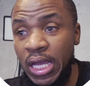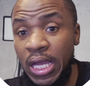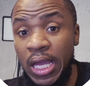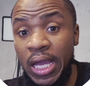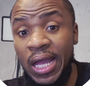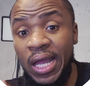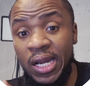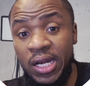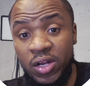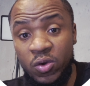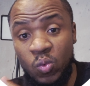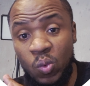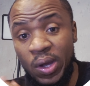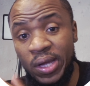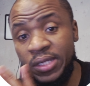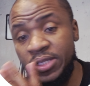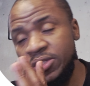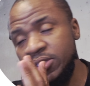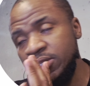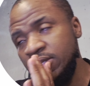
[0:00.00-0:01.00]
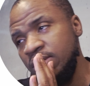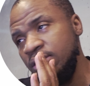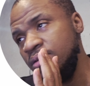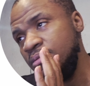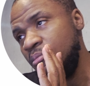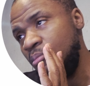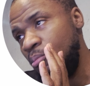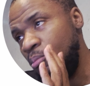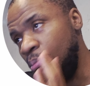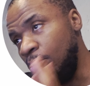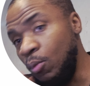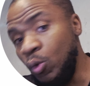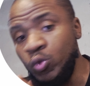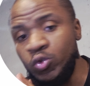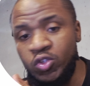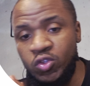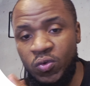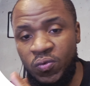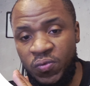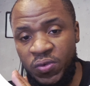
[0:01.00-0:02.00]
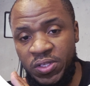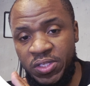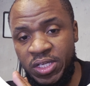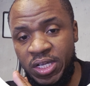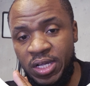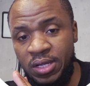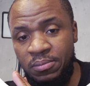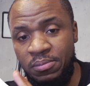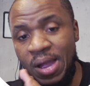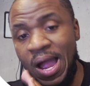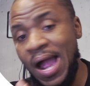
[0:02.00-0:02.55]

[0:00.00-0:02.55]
and it works most of the time.